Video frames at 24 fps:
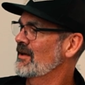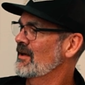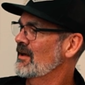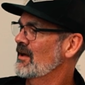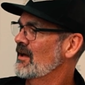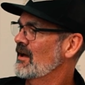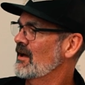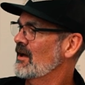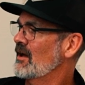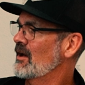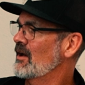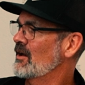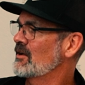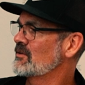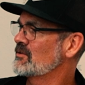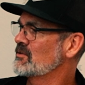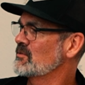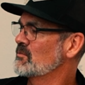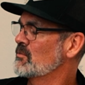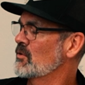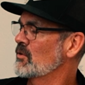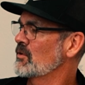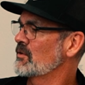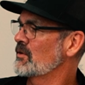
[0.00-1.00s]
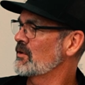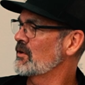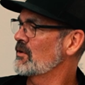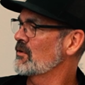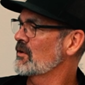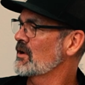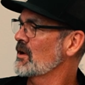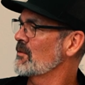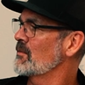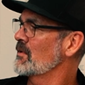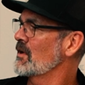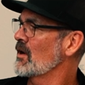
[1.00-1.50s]
to Bordeaux,
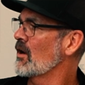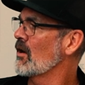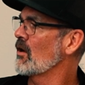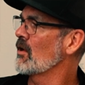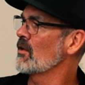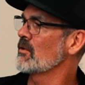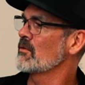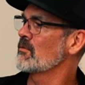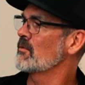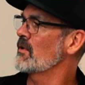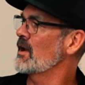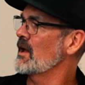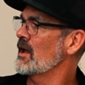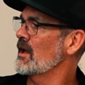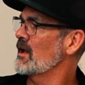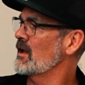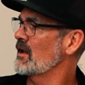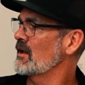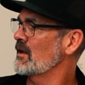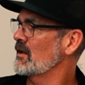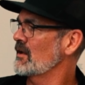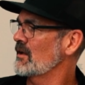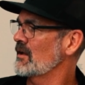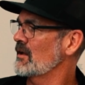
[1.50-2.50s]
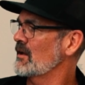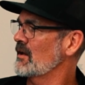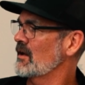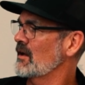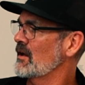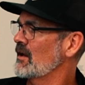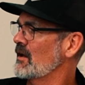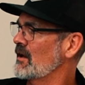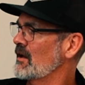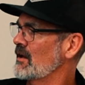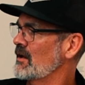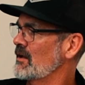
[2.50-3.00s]
coming all the way
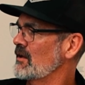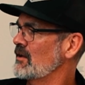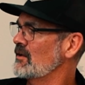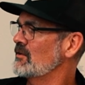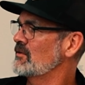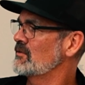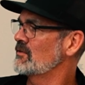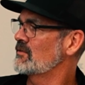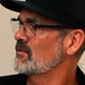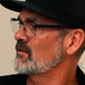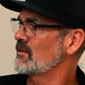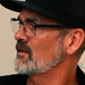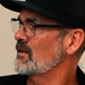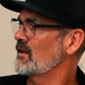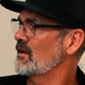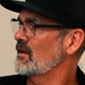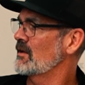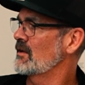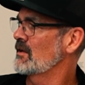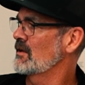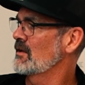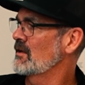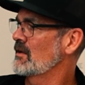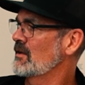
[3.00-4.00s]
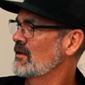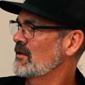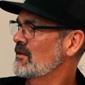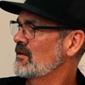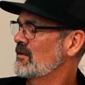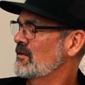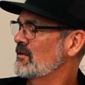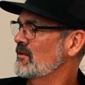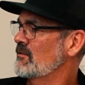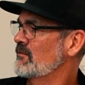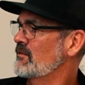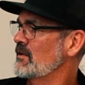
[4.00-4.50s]
into
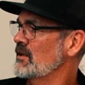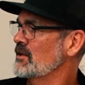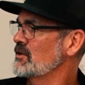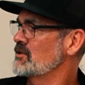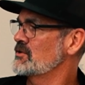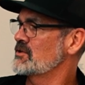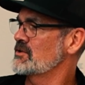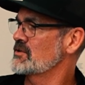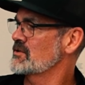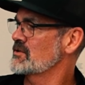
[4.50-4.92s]
the villages